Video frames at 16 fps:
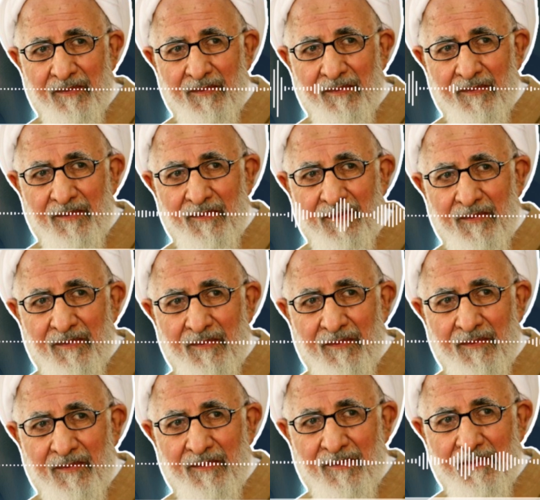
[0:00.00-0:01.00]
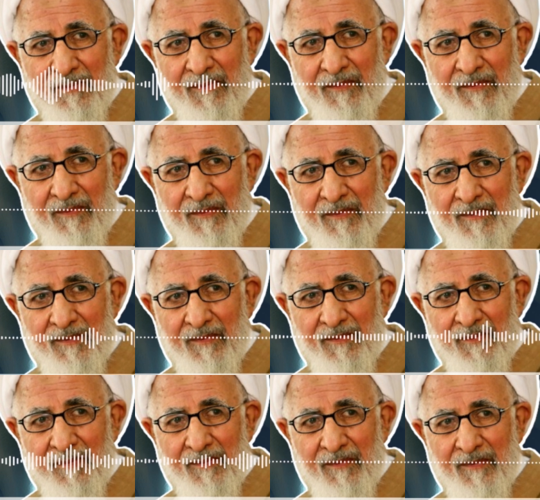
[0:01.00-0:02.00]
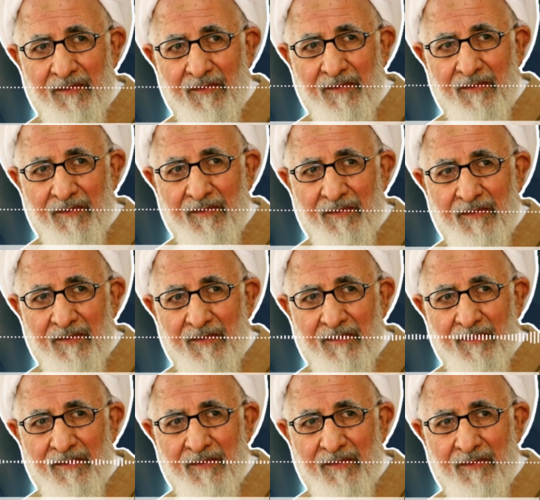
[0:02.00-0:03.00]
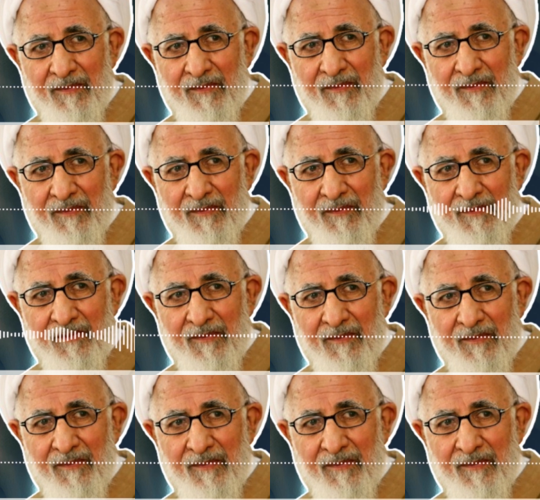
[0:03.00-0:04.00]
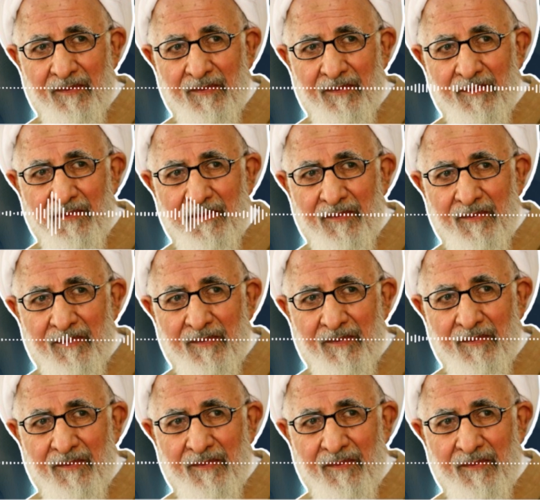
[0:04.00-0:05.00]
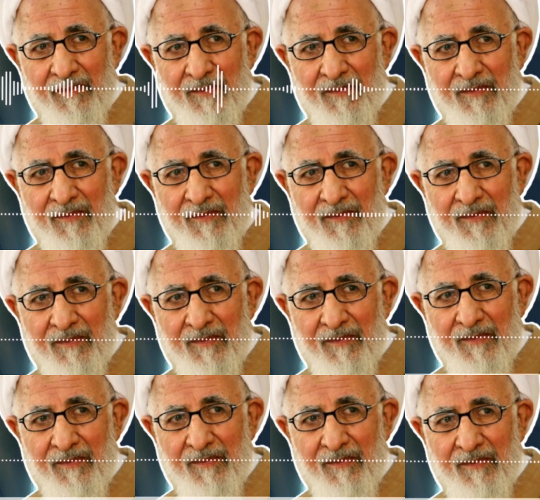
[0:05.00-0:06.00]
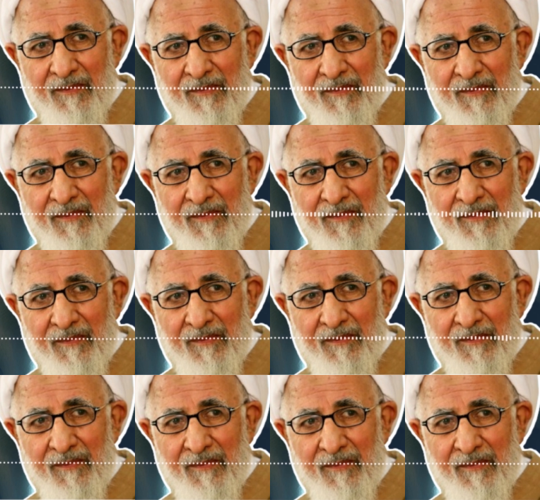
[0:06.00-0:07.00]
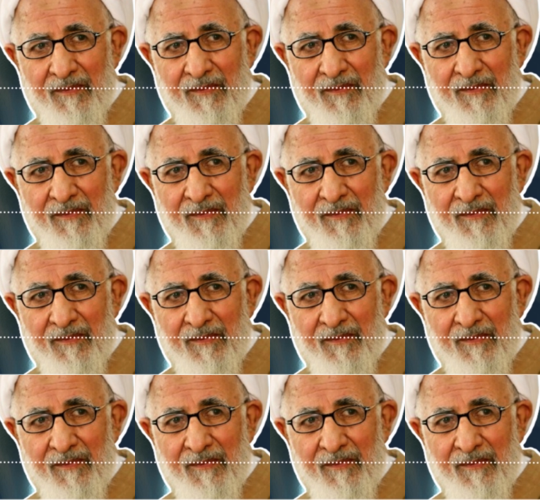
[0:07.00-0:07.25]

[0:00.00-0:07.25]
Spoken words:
Imam Ali alayhi salam. He said that you can check the intelligence of a person in 6 places.